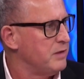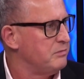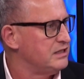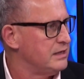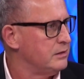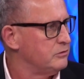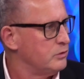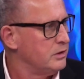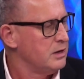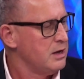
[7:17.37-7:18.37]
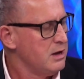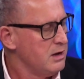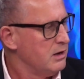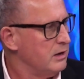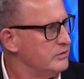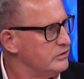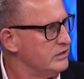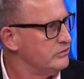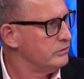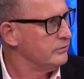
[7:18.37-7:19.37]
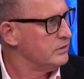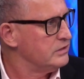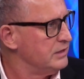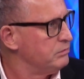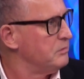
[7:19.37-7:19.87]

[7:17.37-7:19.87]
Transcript: Maybe send them to a overseas university.